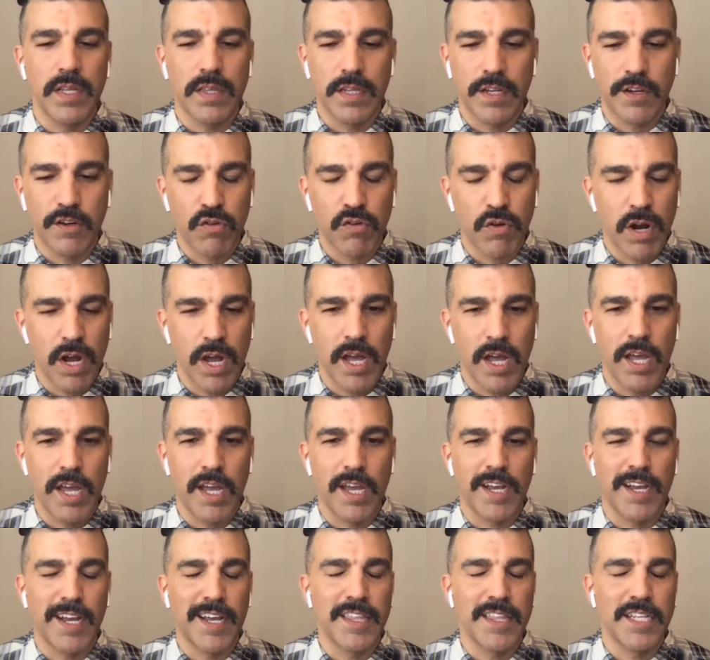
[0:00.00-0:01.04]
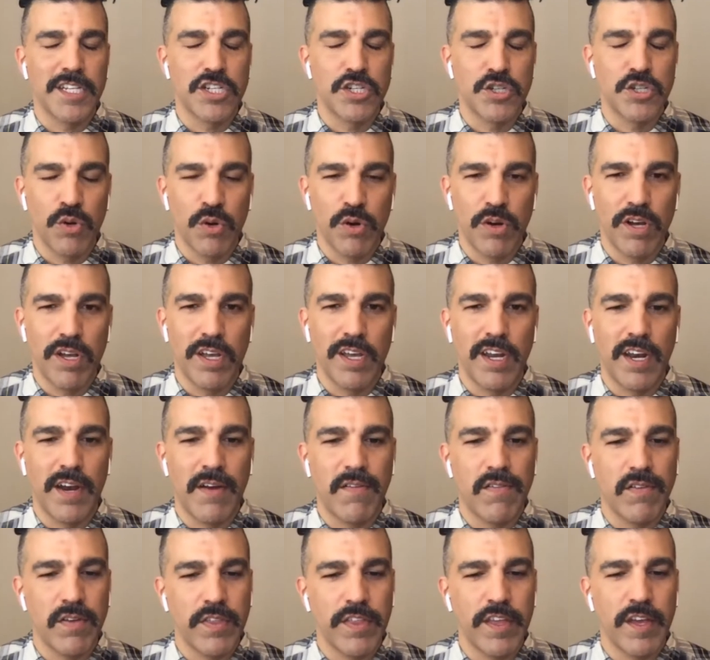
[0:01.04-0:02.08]
The crying and the joy and
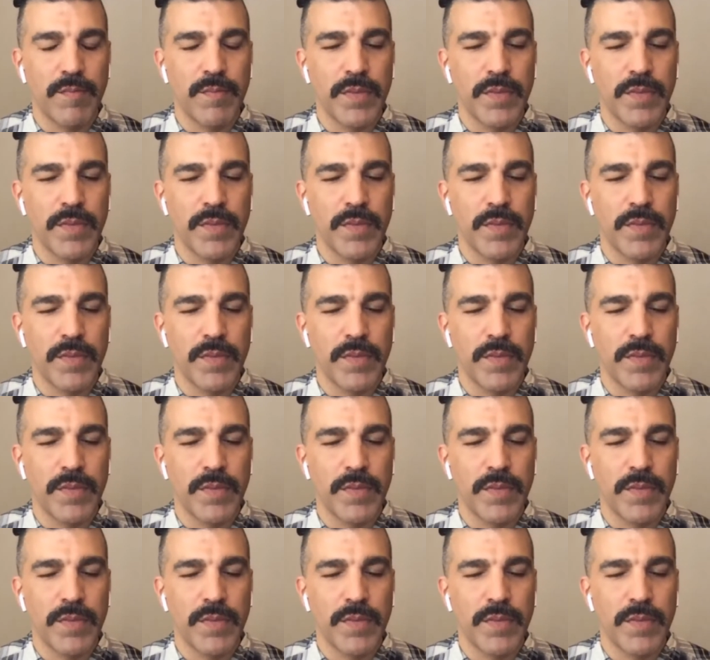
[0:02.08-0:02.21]
everything,